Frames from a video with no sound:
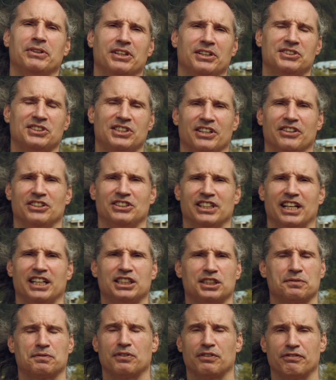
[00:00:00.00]
with this the other day
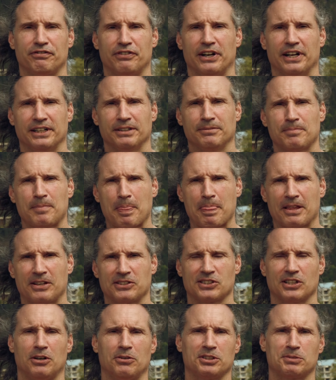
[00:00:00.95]
just for fun,
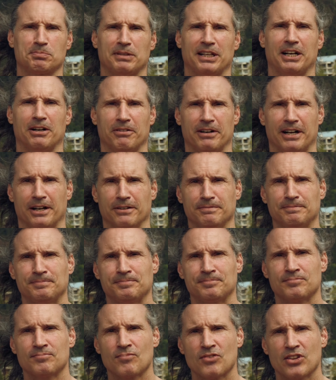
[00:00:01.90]
because I always play around.
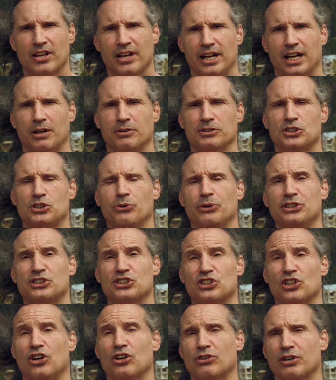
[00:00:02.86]
And I was doing
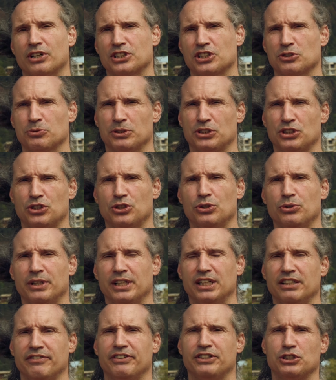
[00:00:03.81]
skull crushers with two
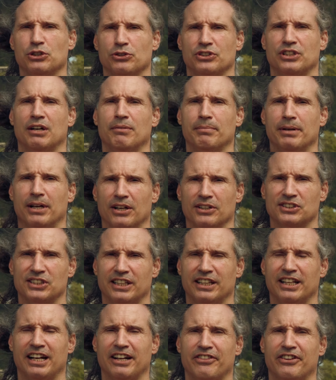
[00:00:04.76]
individual dumbbells.
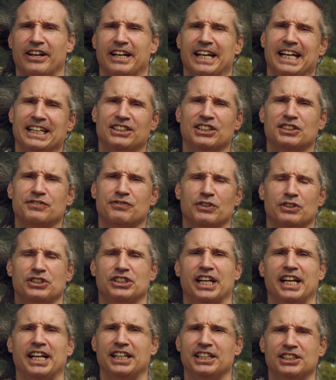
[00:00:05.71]
And then I thought, hey, just for
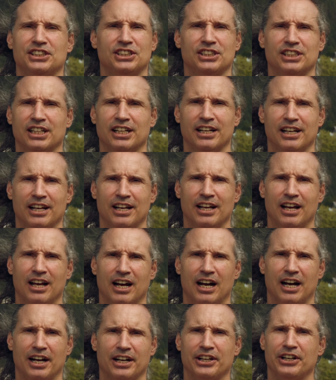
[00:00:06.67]
change,
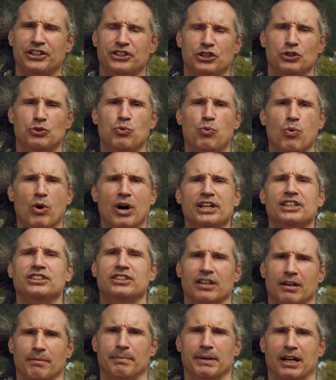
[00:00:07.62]
I'm gonna do one
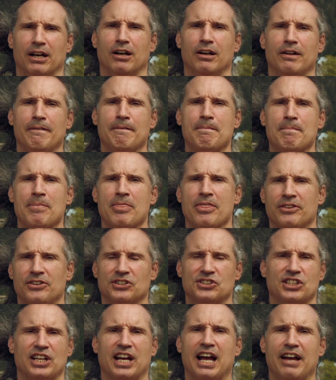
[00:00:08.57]
dumbbell,
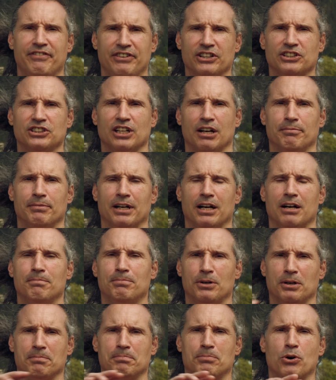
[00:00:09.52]
just a heavier dumbbell, and
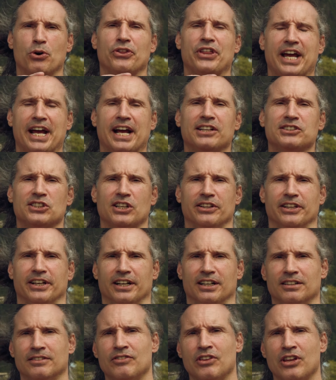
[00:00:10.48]
put both hands on
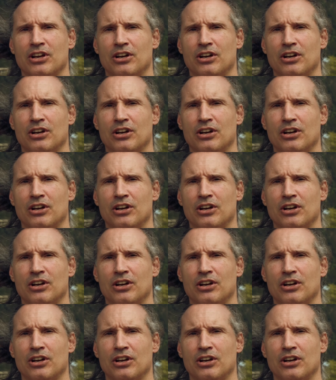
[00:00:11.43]
there.